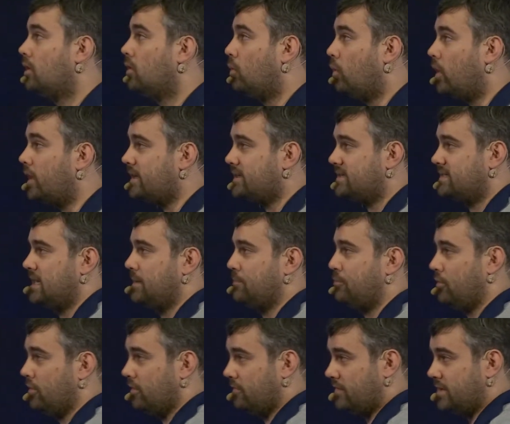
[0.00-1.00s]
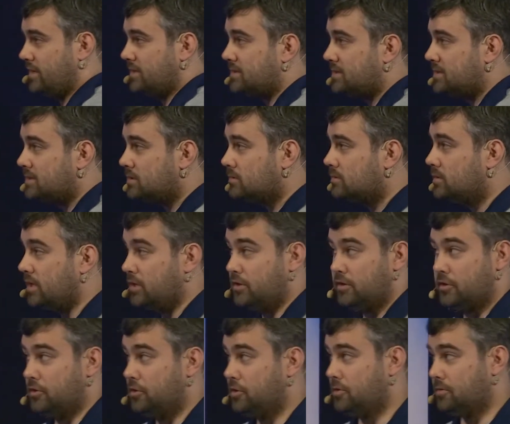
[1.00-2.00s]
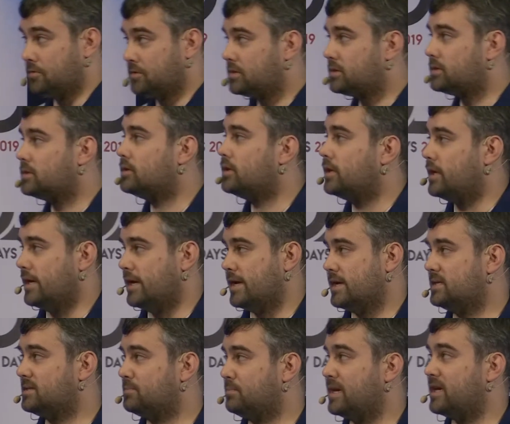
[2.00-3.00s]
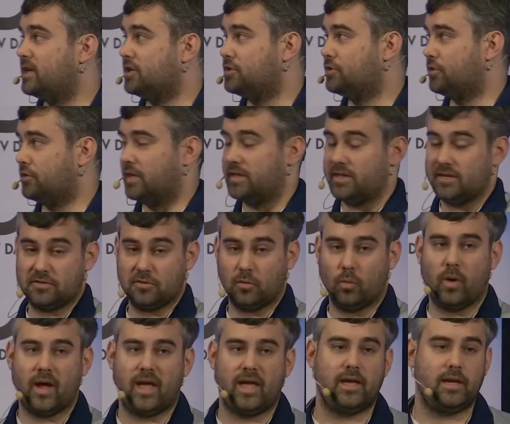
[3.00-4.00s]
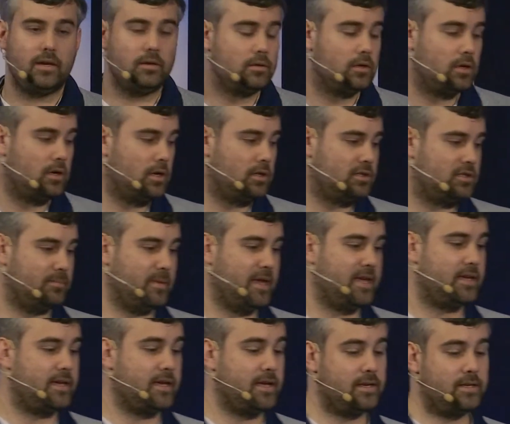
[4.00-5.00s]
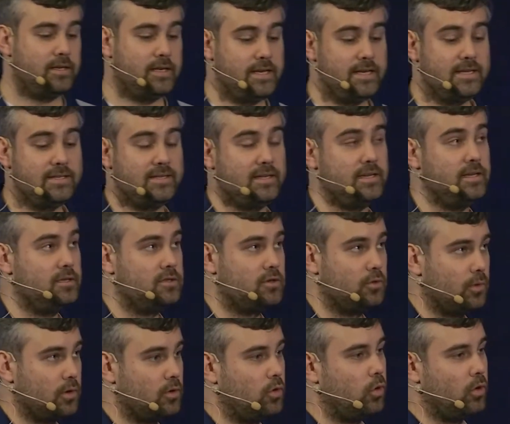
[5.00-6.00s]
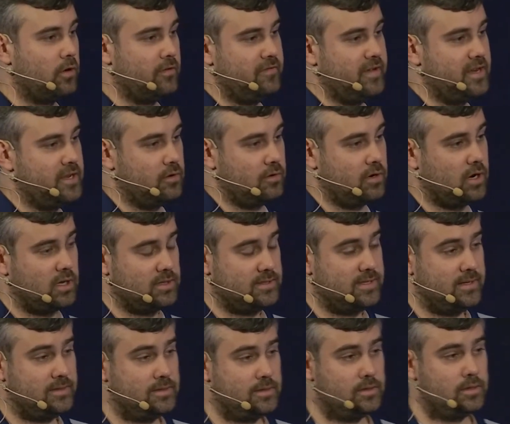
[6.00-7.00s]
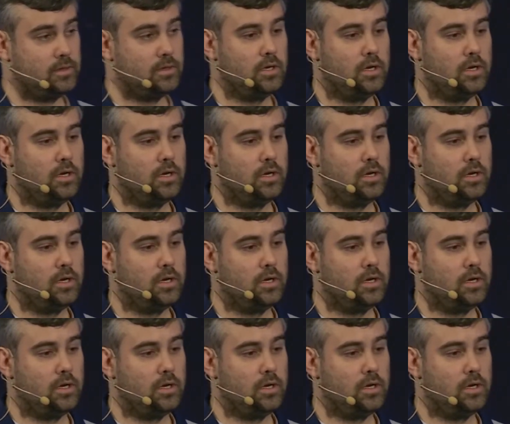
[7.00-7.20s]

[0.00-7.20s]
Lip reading: One example of this that you could use is making sure that there's a way to make it easy to record video content.